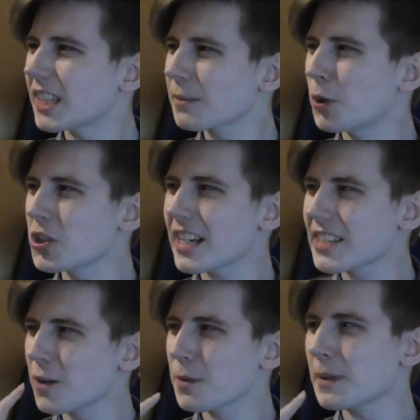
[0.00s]
Like push it
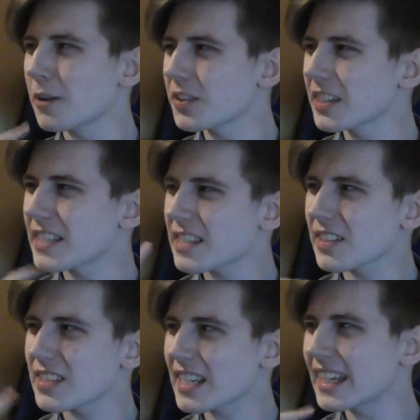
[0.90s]
against the top of your mouth and you can taste
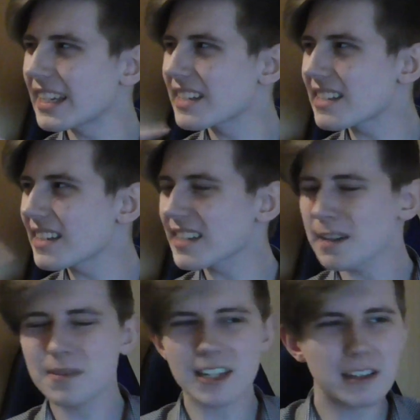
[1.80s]
like this hazily
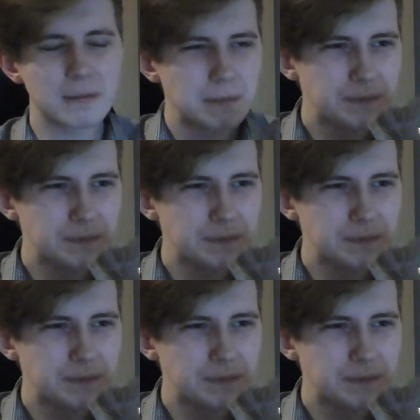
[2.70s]
type thing.